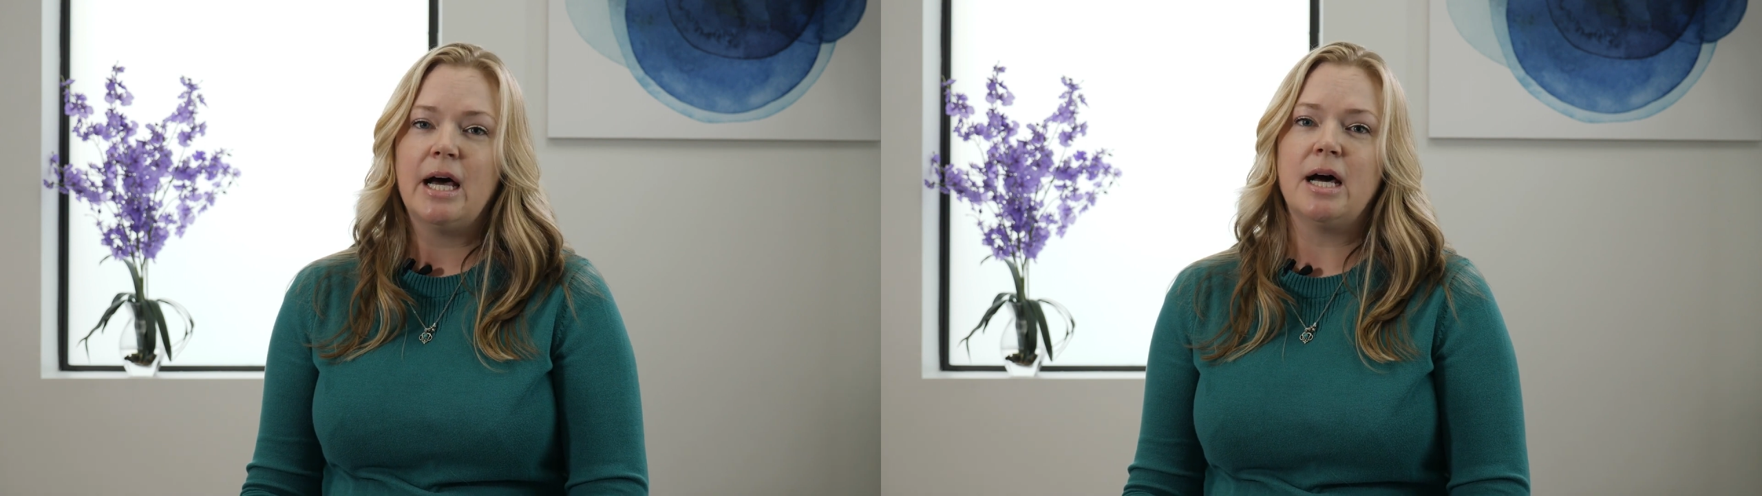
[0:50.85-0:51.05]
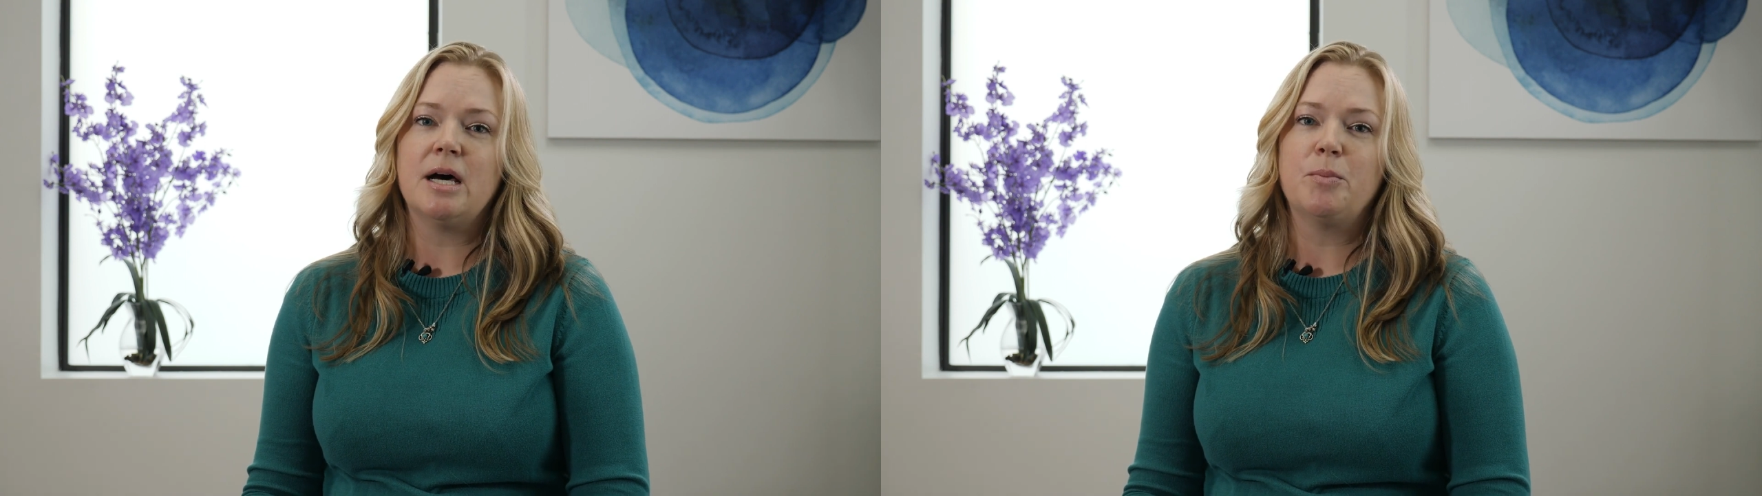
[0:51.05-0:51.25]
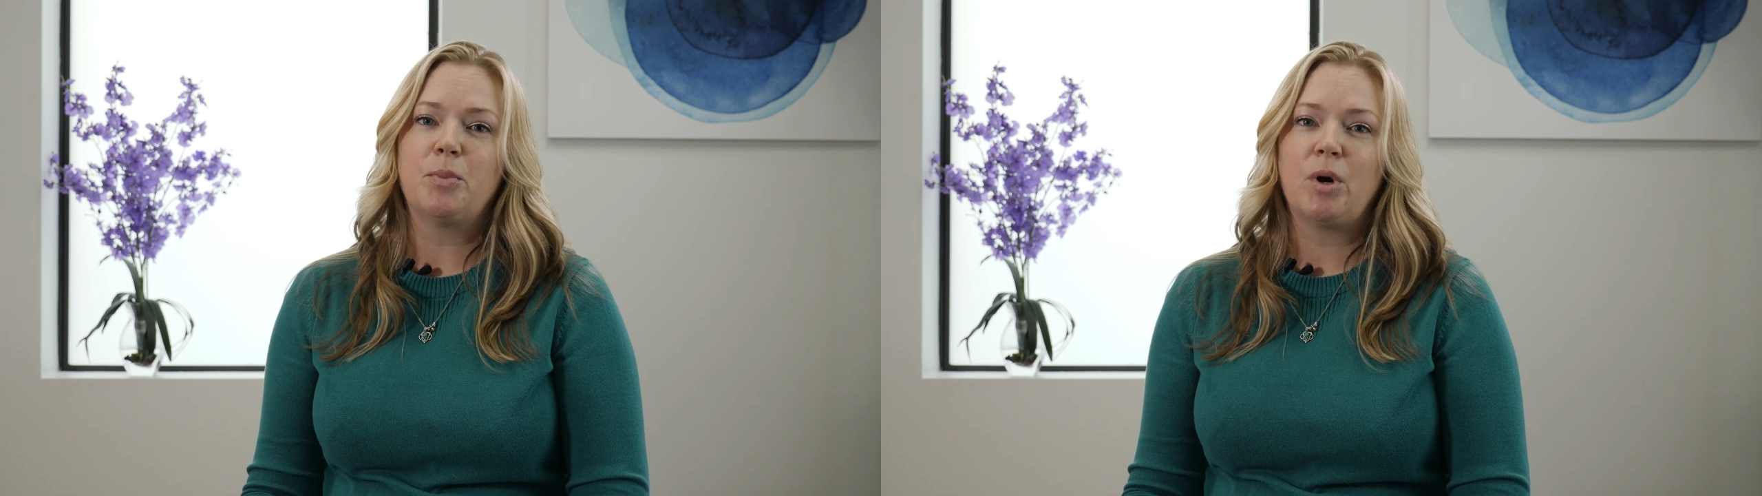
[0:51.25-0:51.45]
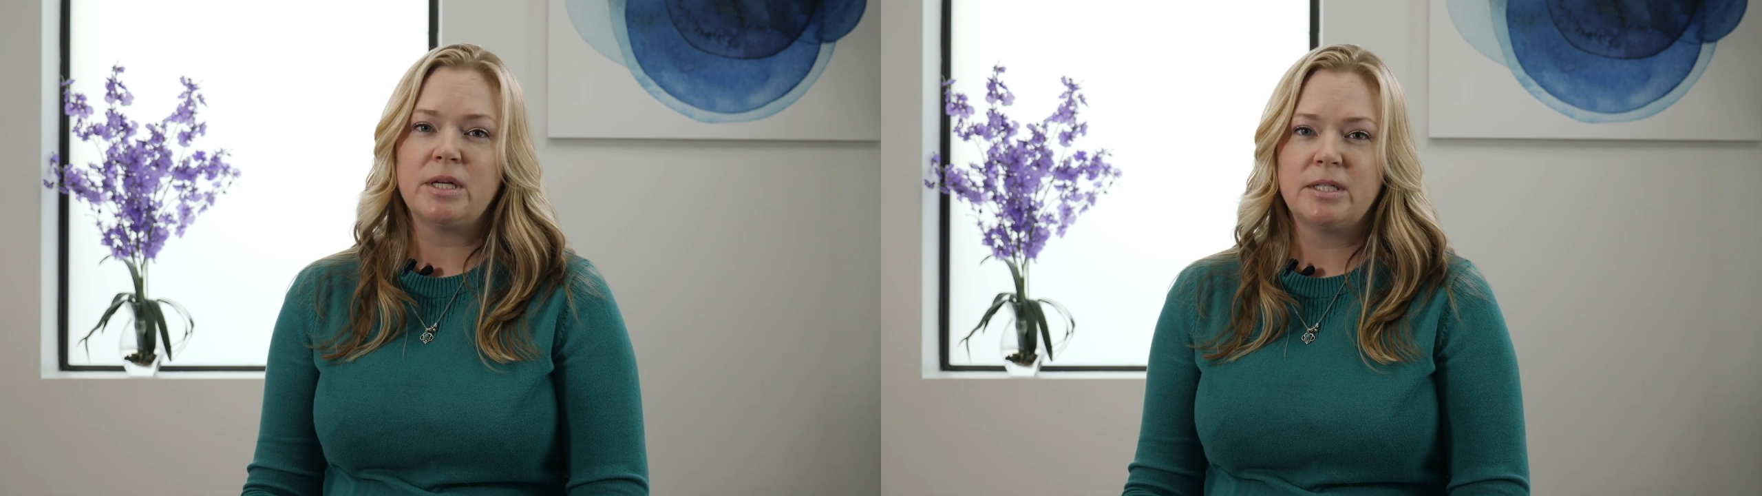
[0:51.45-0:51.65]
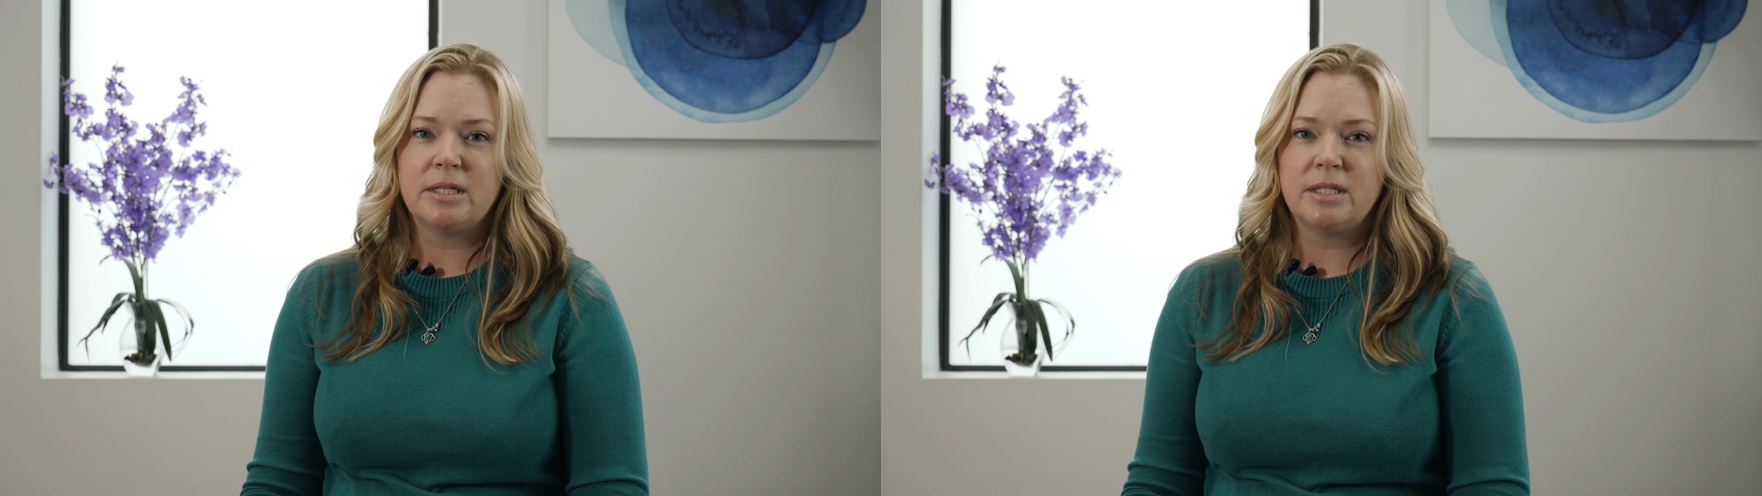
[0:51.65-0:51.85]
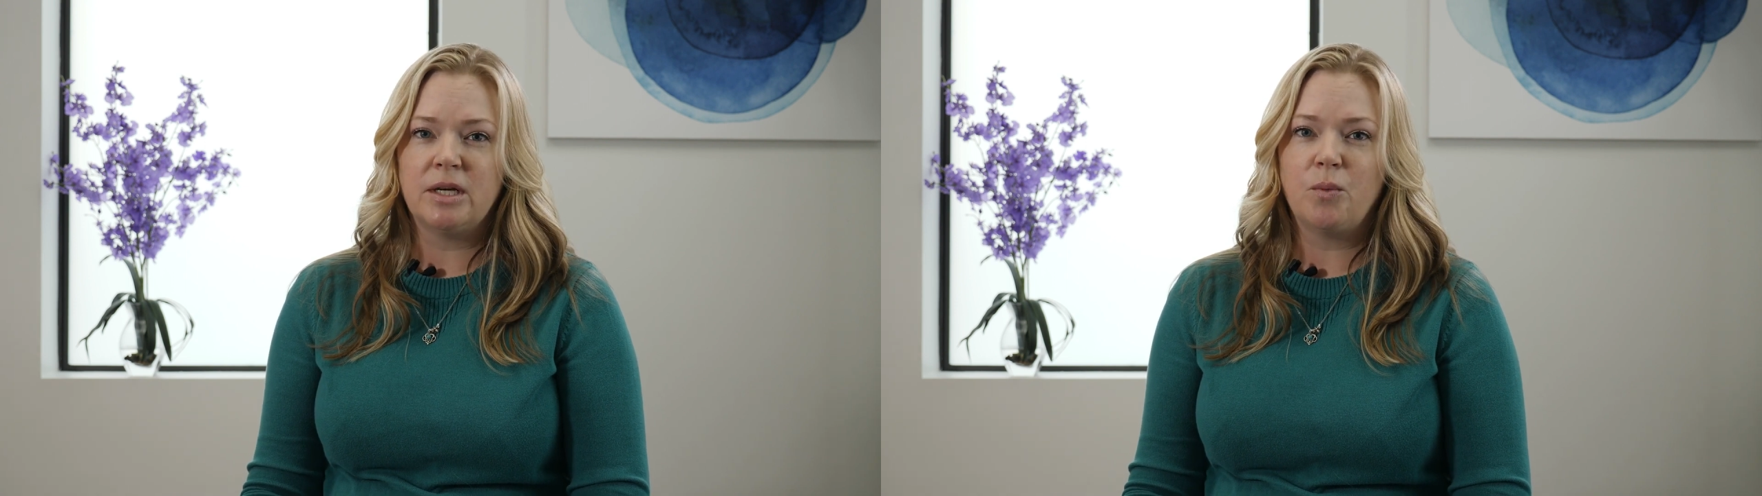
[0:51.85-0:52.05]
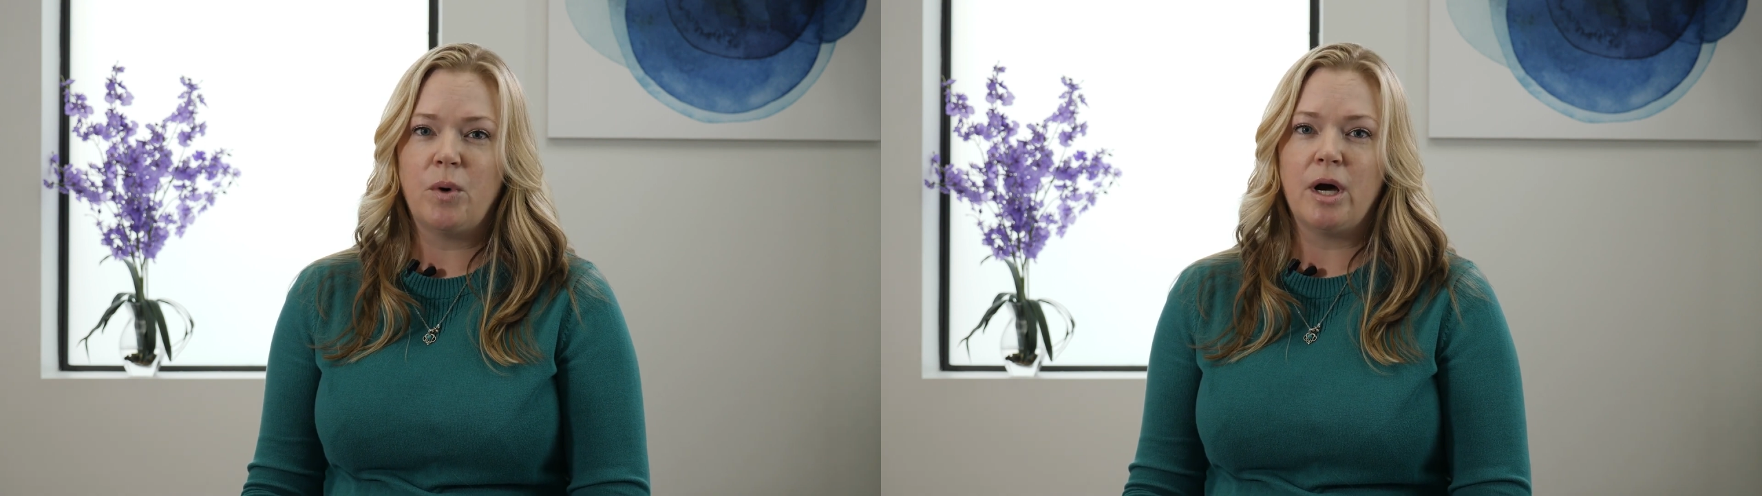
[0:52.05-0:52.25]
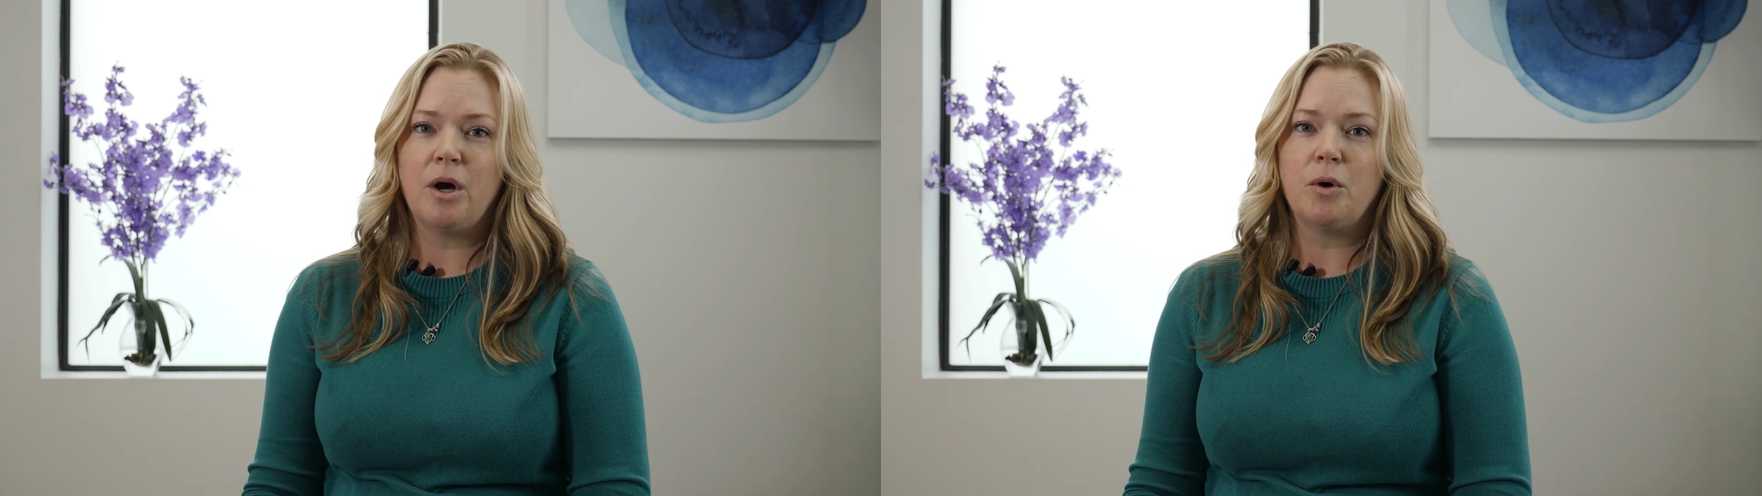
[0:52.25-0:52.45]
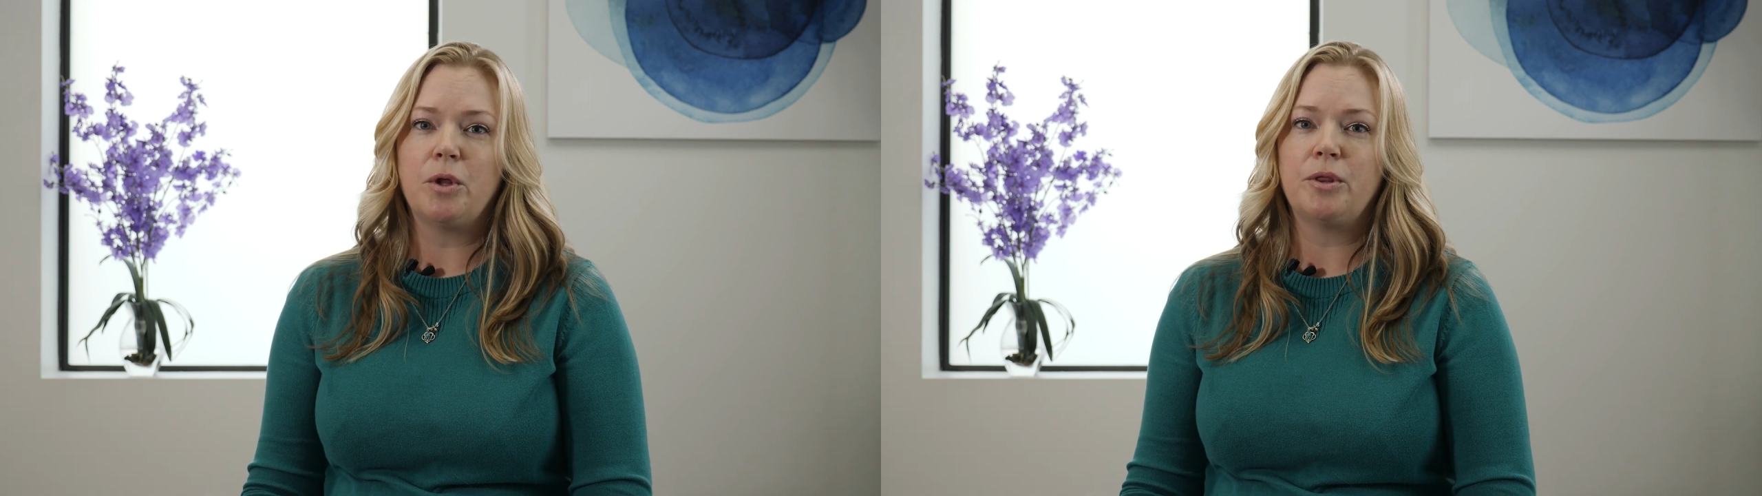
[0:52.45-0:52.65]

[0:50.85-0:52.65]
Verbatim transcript: um, process it while